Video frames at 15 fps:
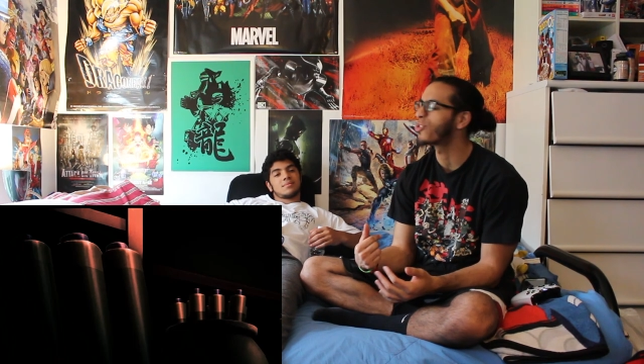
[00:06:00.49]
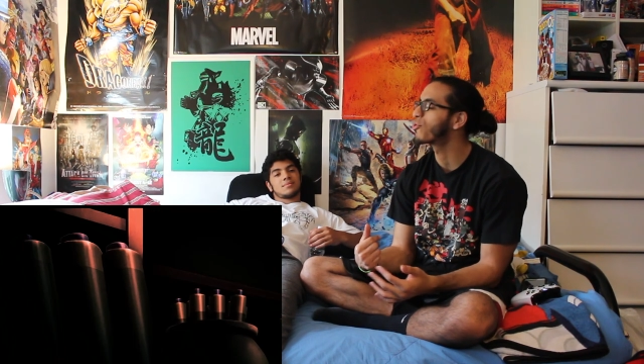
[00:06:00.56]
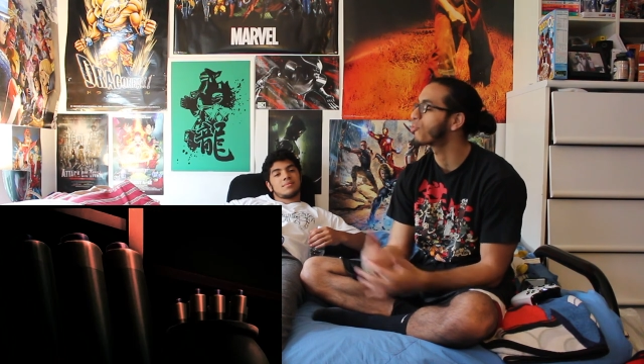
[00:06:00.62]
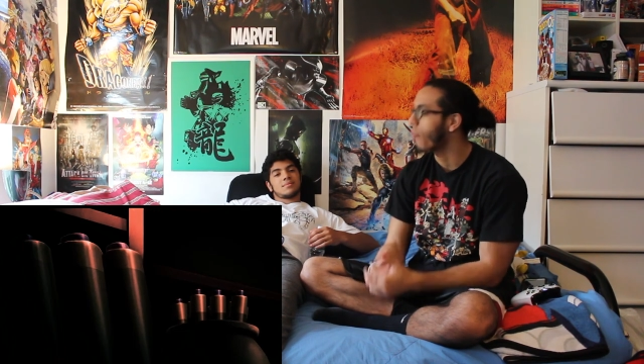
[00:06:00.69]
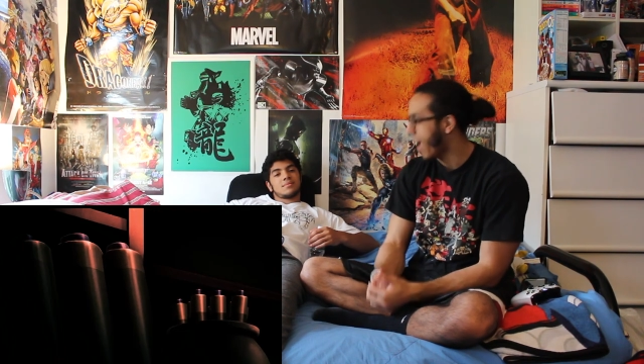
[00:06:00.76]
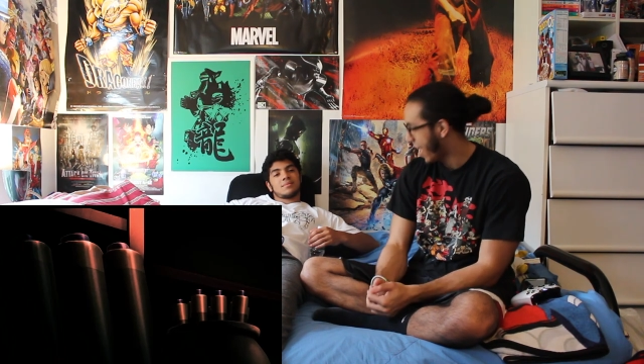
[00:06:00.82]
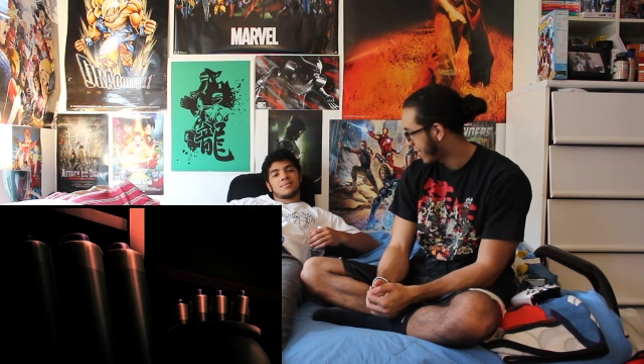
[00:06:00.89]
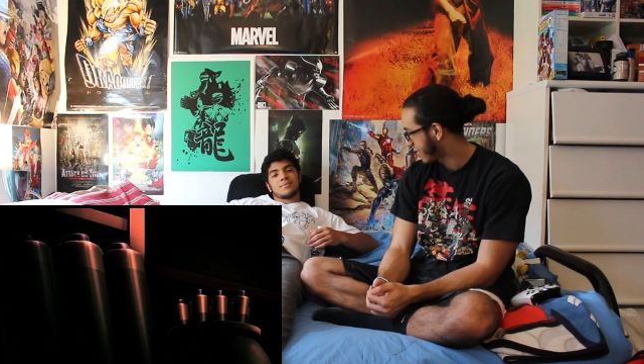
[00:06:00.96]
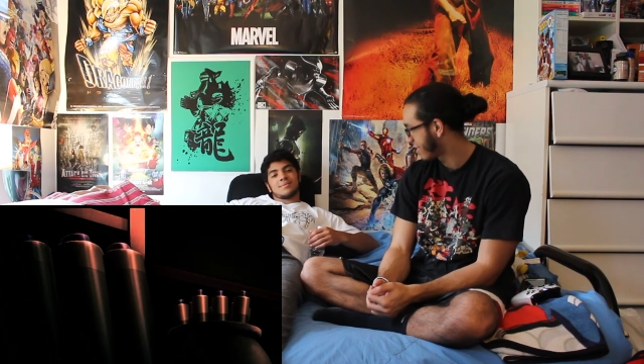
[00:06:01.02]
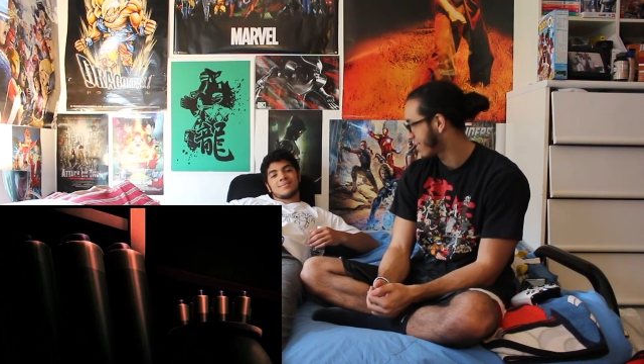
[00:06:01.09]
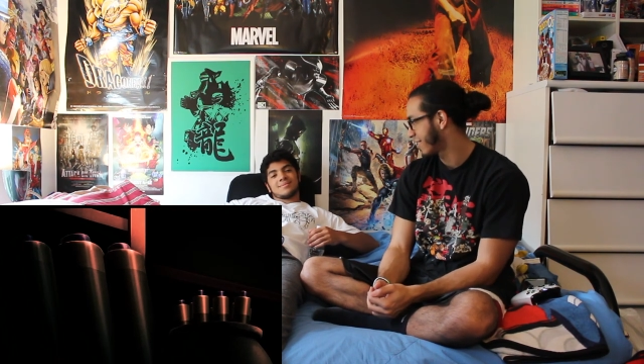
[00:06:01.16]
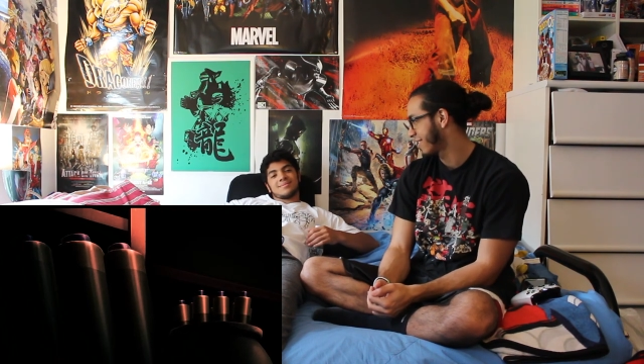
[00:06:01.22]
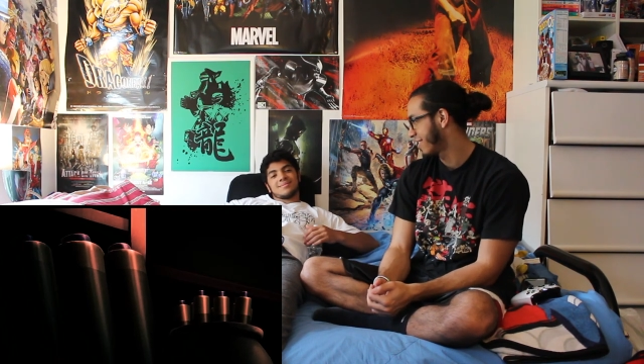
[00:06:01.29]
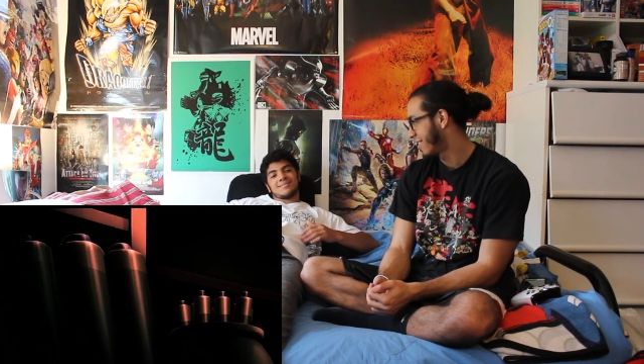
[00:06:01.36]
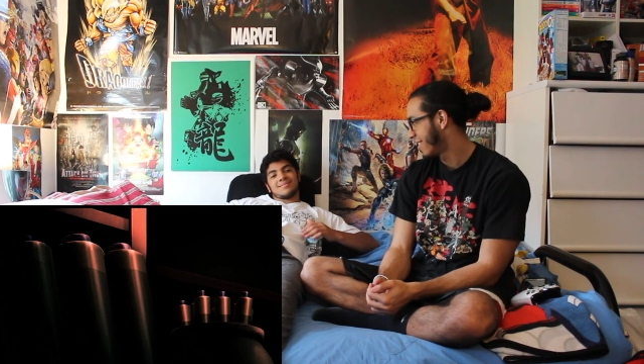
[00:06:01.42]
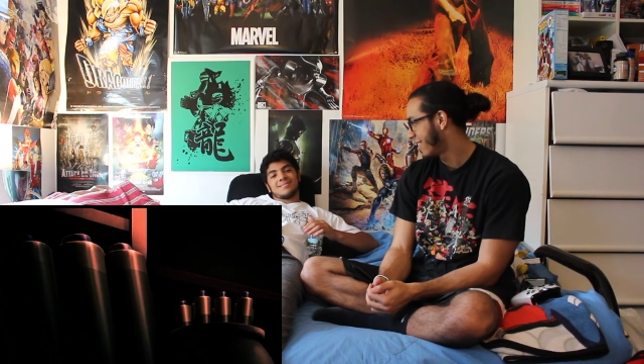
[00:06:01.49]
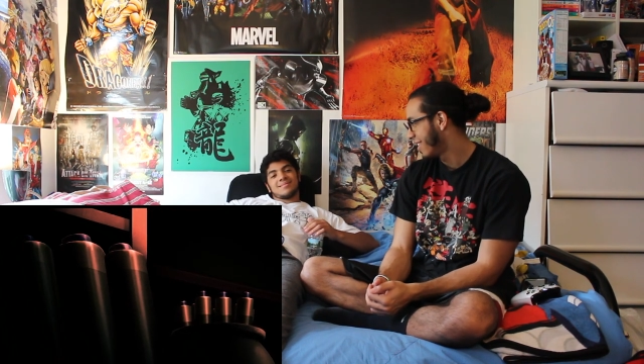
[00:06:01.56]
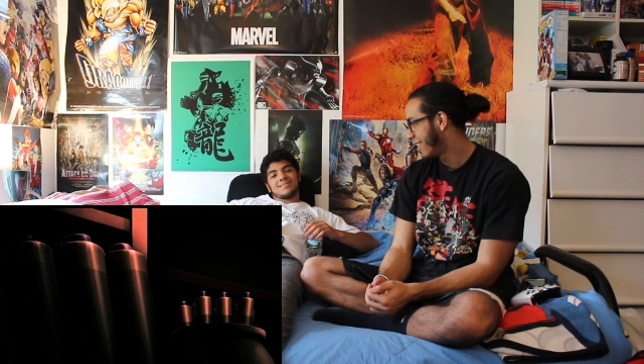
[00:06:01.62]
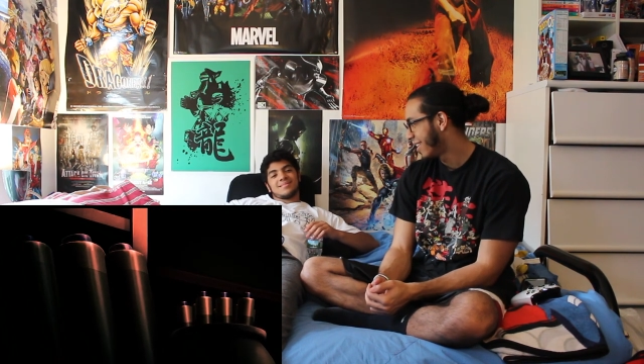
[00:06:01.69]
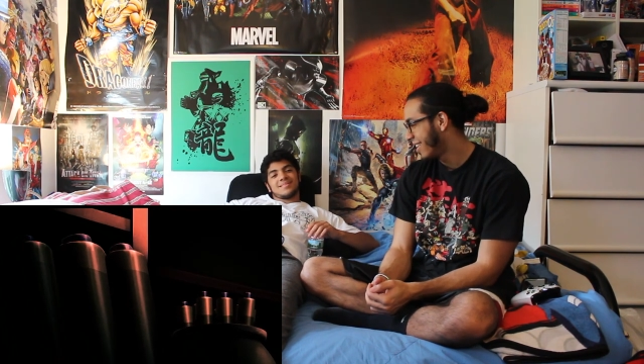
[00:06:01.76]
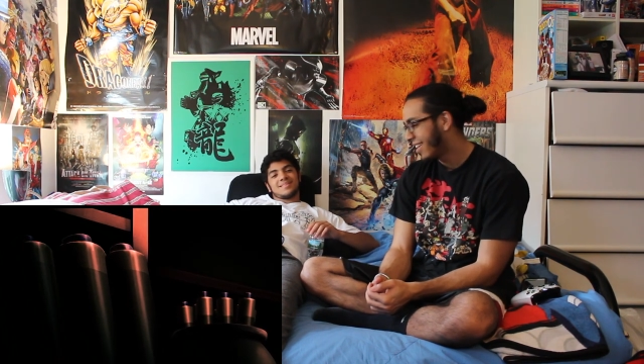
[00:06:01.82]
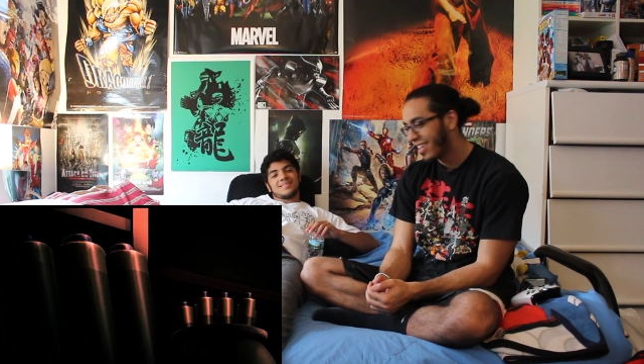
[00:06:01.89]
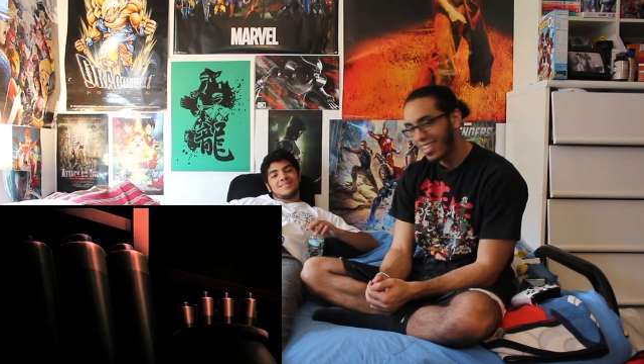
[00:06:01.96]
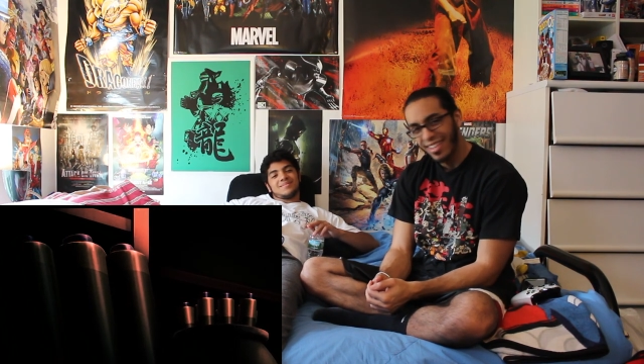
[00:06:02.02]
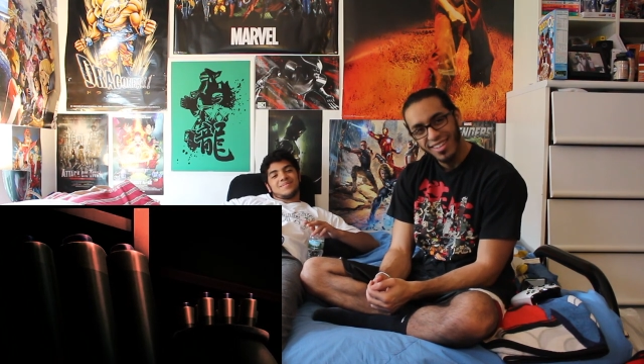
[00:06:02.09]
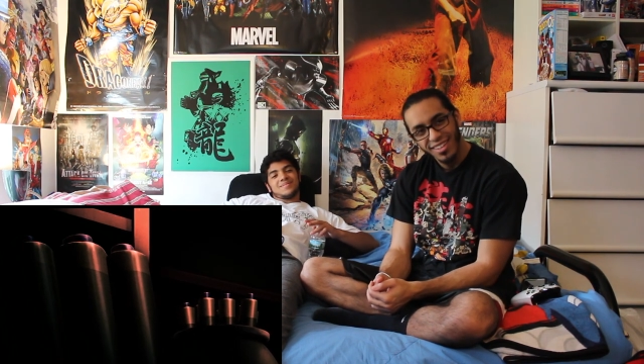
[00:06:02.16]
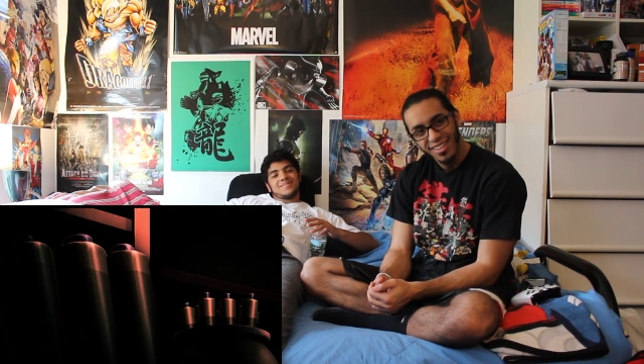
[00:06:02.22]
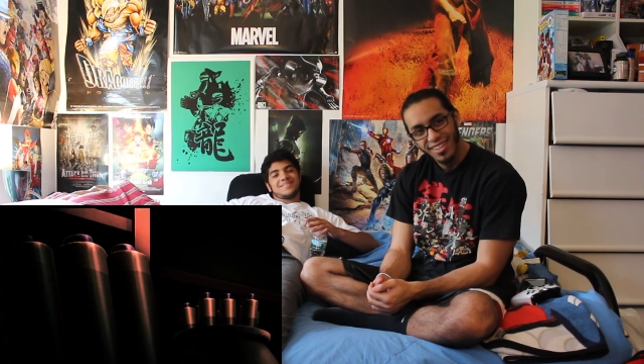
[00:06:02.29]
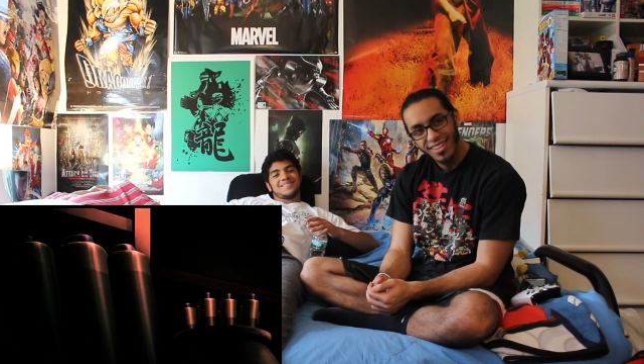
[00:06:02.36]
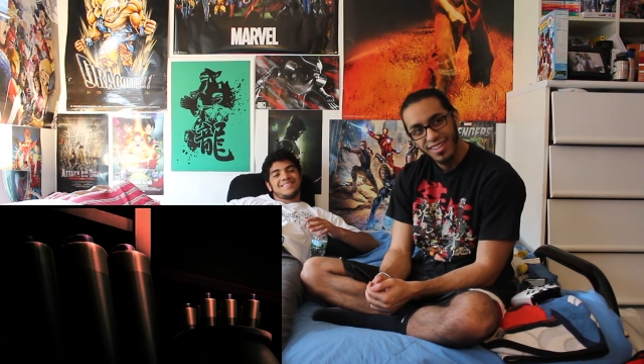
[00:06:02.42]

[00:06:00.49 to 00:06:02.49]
strats. Well,